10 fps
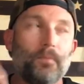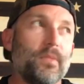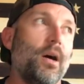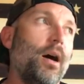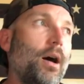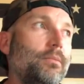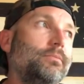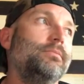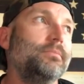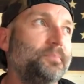kind
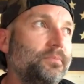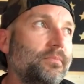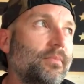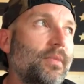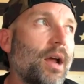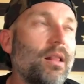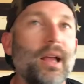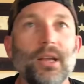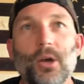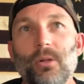of
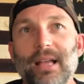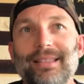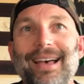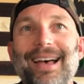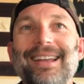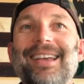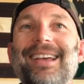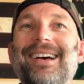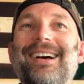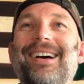let it go like that.
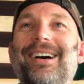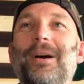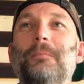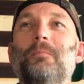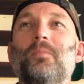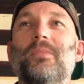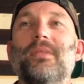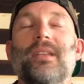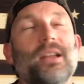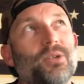I
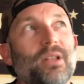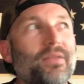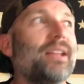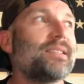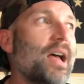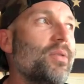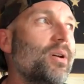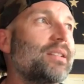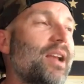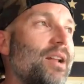do love that sound though.
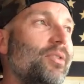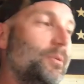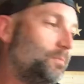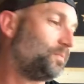It's kind of